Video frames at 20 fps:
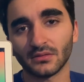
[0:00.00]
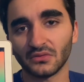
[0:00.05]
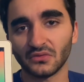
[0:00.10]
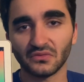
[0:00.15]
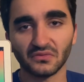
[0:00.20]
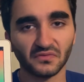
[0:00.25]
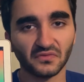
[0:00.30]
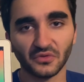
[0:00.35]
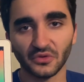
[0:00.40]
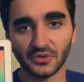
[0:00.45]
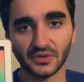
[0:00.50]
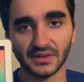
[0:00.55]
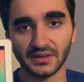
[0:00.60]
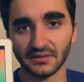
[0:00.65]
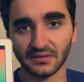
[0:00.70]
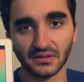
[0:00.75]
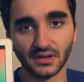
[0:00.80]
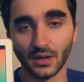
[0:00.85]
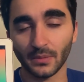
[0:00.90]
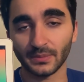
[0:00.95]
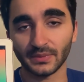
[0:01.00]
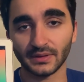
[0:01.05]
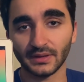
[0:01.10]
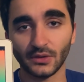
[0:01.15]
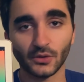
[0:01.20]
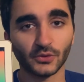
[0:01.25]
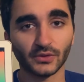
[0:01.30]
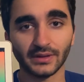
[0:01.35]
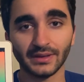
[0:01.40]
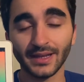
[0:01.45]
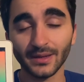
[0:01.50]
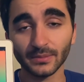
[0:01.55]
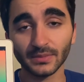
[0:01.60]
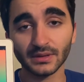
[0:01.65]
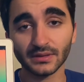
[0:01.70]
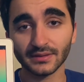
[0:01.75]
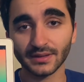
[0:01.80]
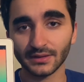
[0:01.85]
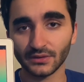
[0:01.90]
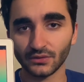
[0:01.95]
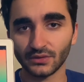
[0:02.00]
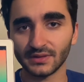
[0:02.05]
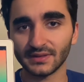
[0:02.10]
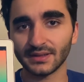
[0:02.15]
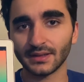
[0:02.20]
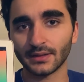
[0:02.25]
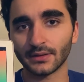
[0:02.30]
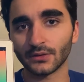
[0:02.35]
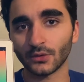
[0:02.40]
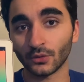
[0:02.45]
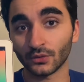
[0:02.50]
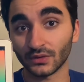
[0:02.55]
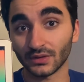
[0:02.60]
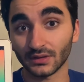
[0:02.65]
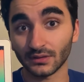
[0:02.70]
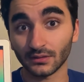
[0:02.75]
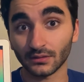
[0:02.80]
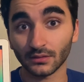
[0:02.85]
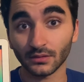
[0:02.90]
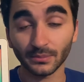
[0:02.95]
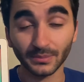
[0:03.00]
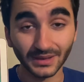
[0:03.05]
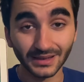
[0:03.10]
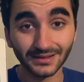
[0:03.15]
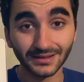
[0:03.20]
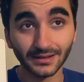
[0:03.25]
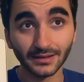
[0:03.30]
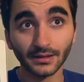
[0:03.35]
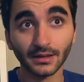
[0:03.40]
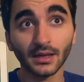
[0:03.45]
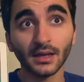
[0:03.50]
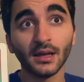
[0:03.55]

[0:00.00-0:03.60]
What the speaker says: for the company or the enabler that you decided on the meeting.